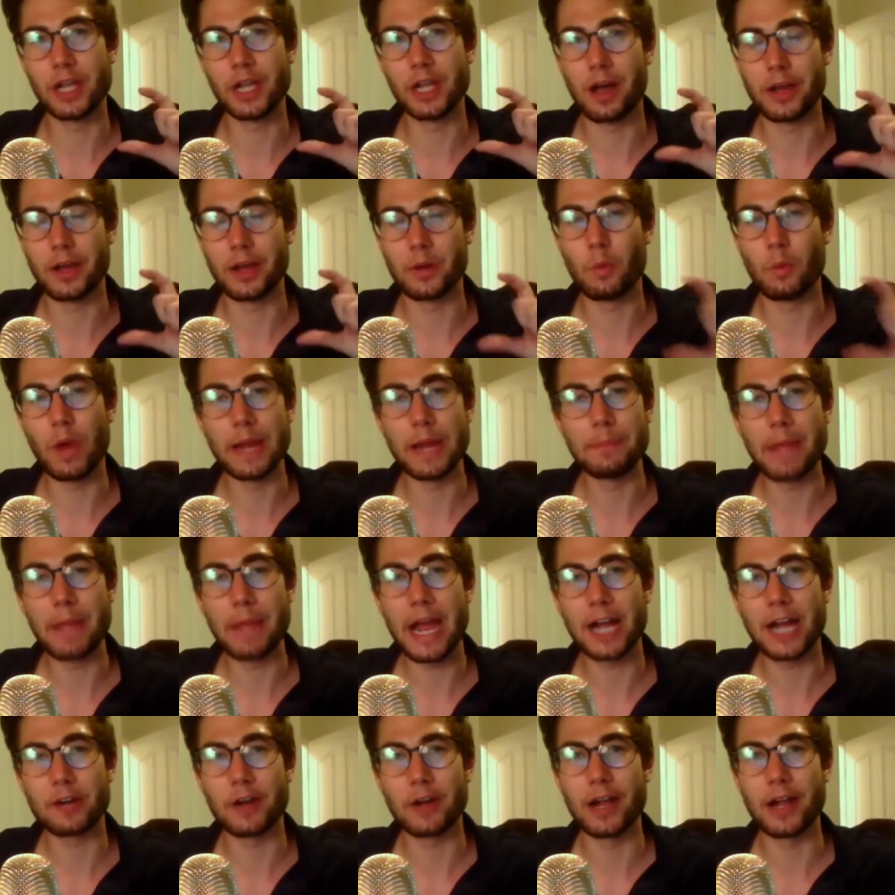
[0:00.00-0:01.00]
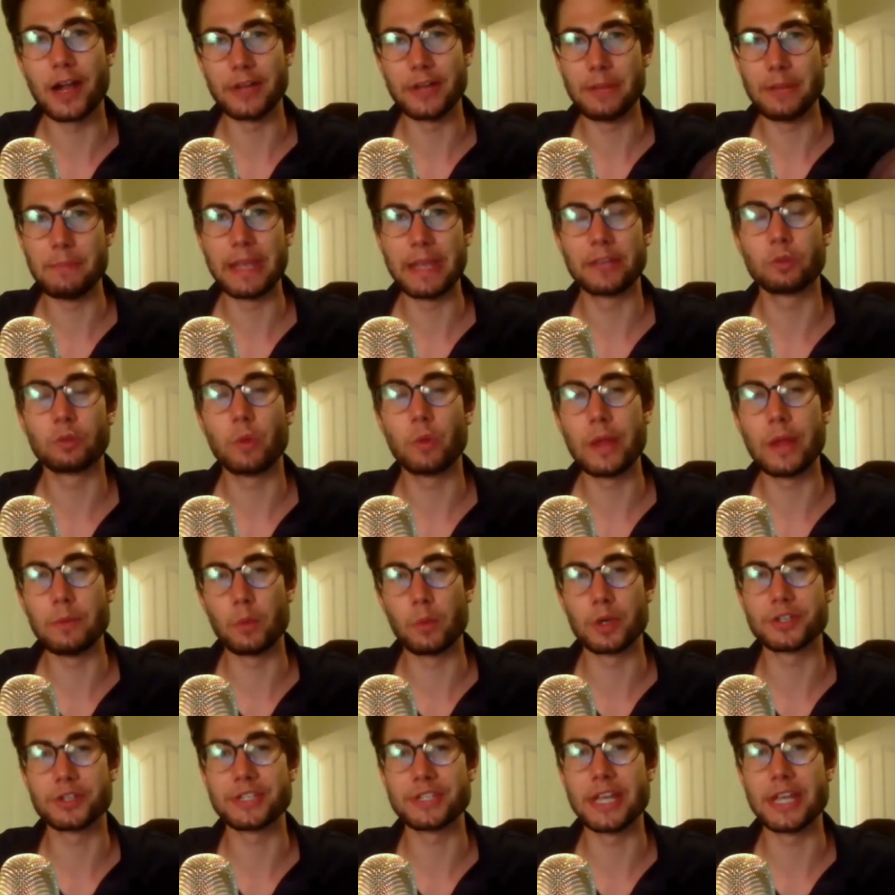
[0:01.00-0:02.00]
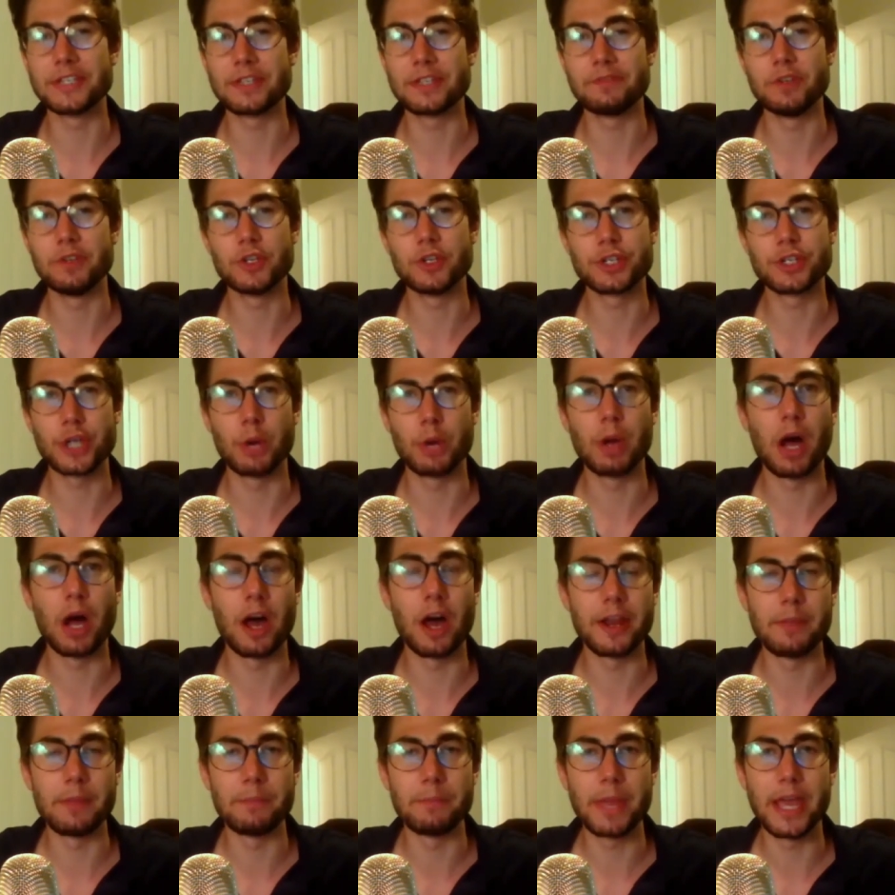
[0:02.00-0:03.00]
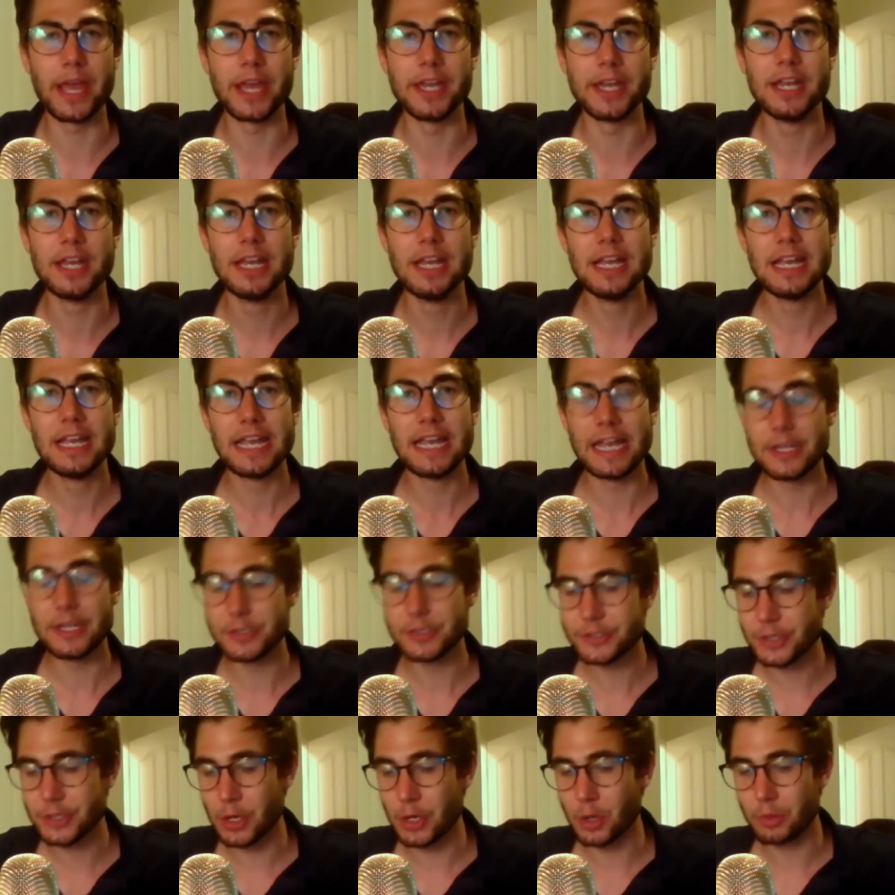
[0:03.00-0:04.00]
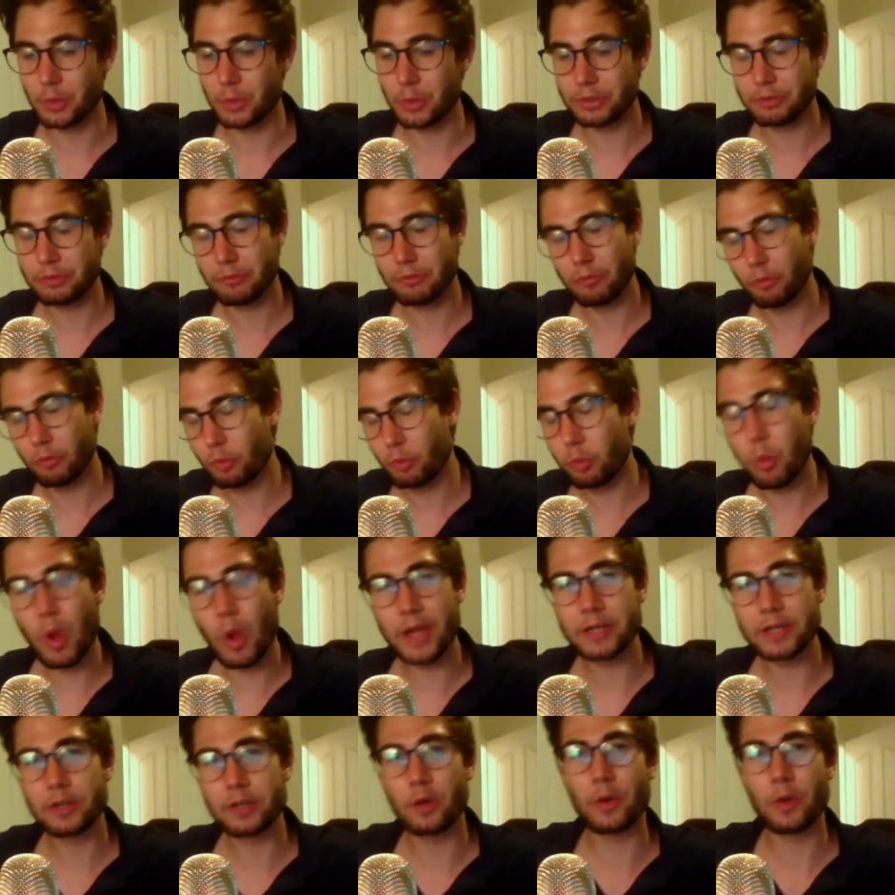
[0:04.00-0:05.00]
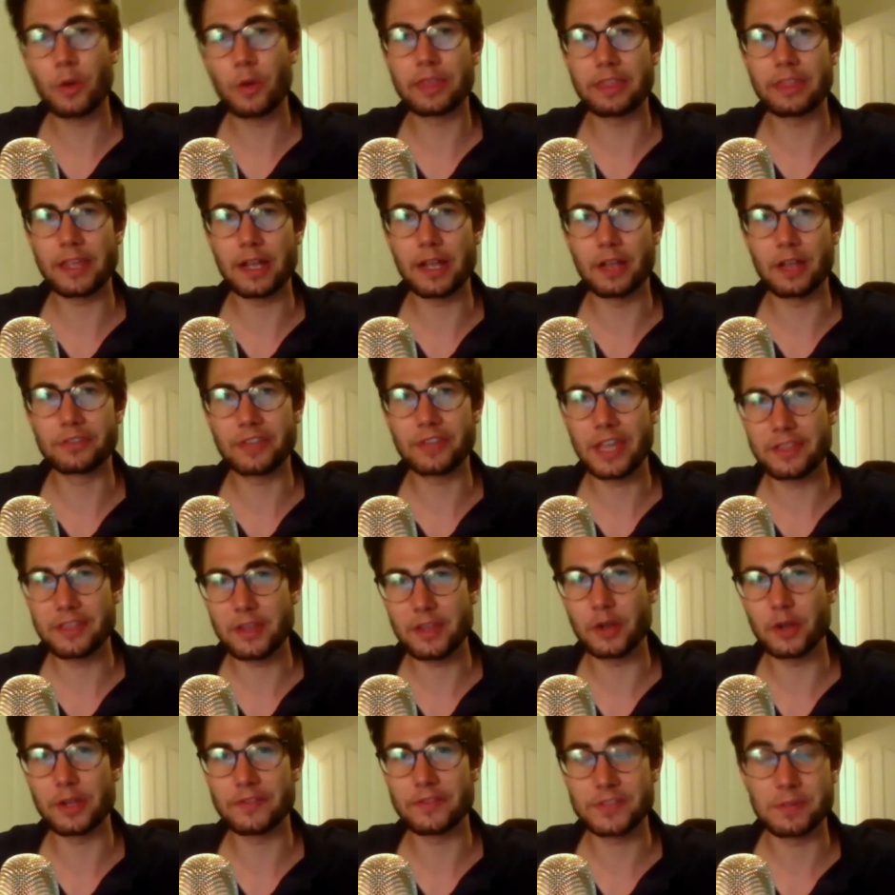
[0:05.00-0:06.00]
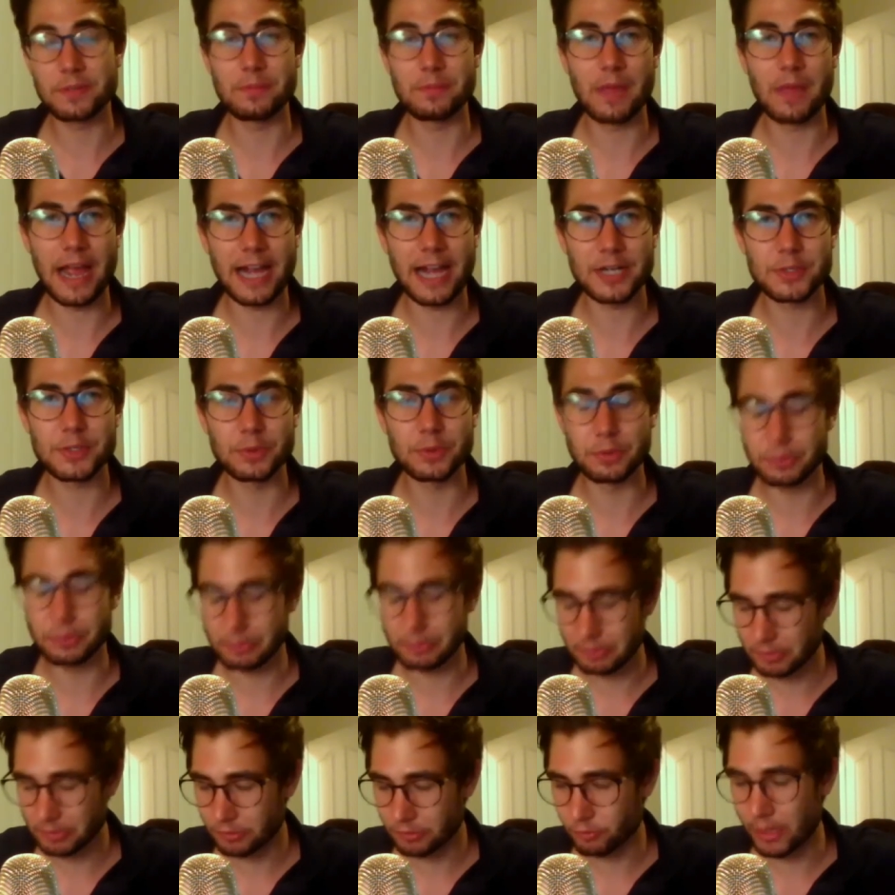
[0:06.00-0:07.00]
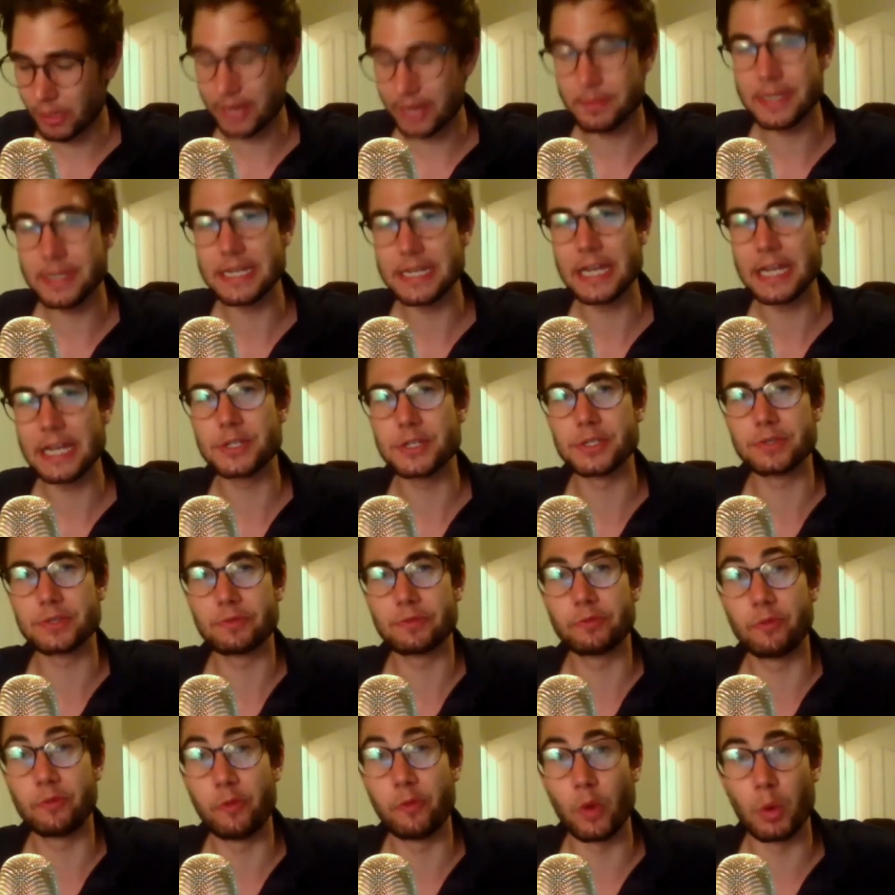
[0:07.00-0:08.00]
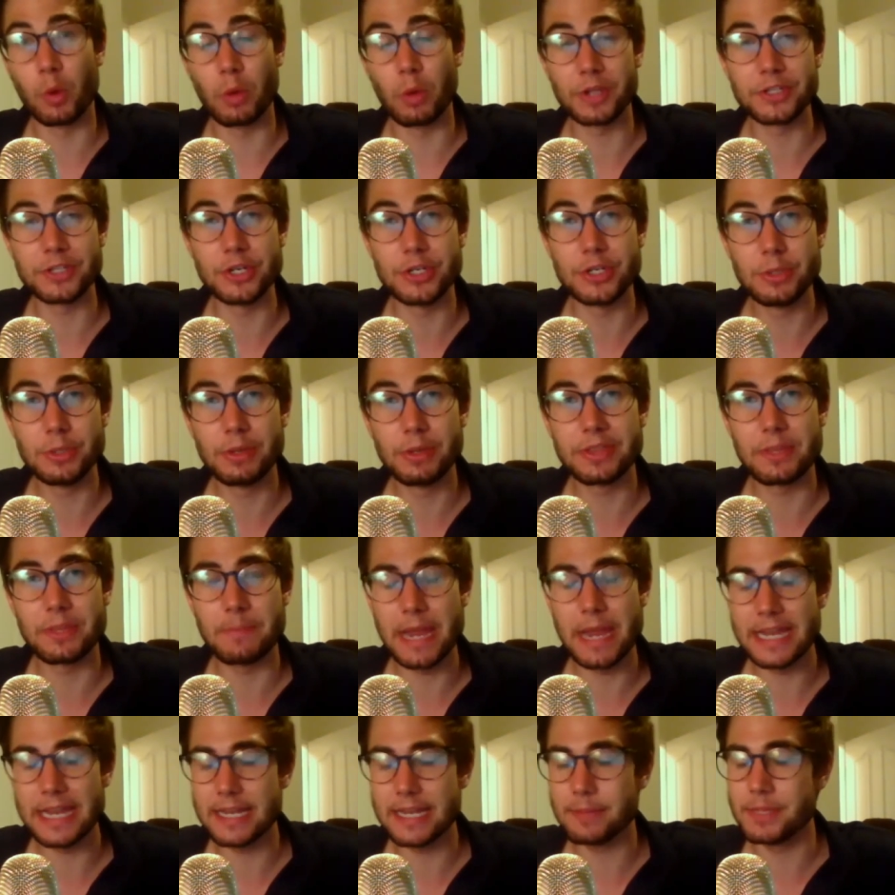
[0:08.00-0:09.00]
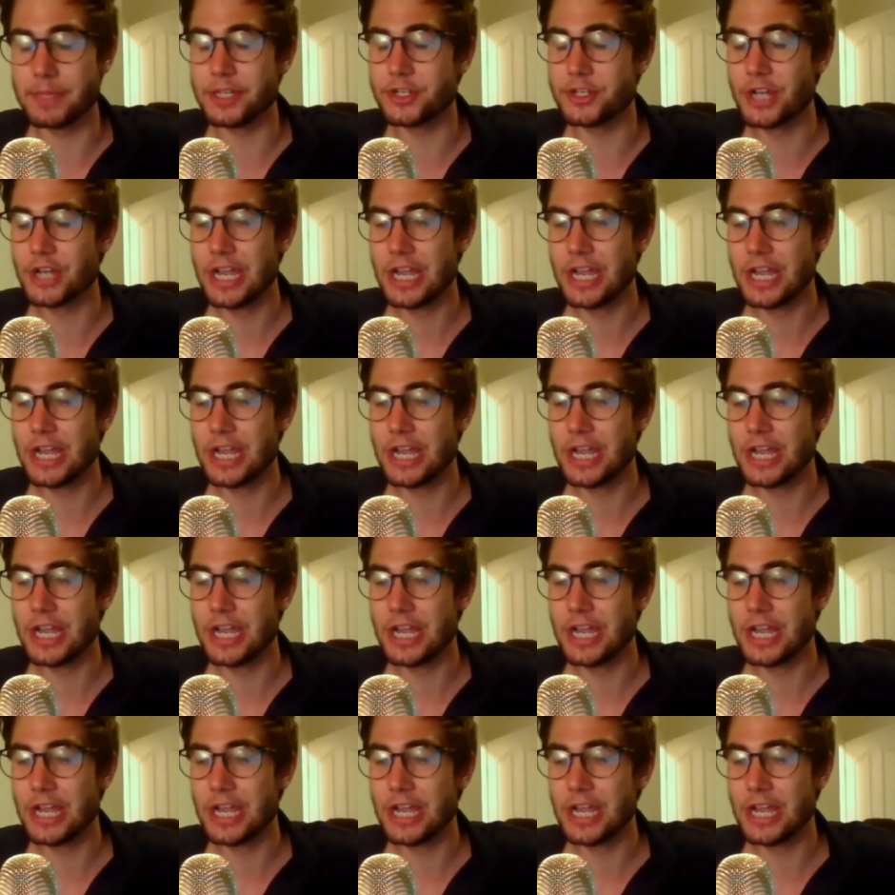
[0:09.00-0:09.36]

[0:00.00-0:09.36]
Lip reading: on a white background. It makes way more sense if you show it on a bed. And so one quick thing I'll say, and then I'll give some actual recommendations for what to do with the main image.